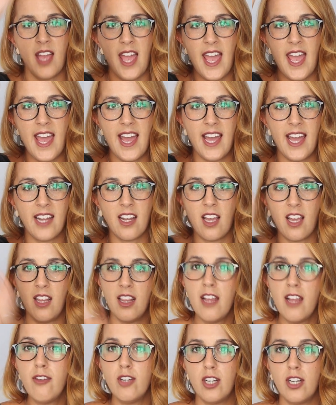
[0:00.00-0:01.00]
And I
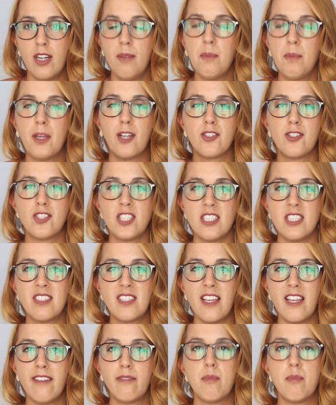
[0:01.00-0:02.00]
love her because she
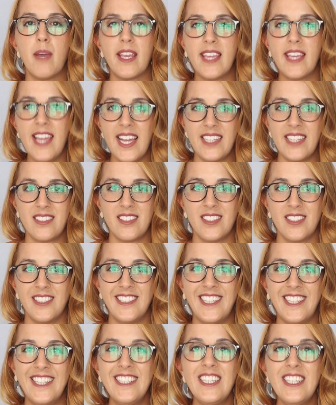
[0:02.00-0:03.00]
saved my cat,
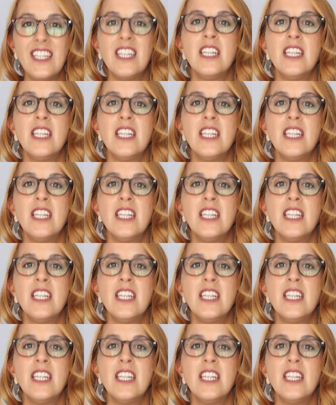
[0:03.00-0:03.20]
right?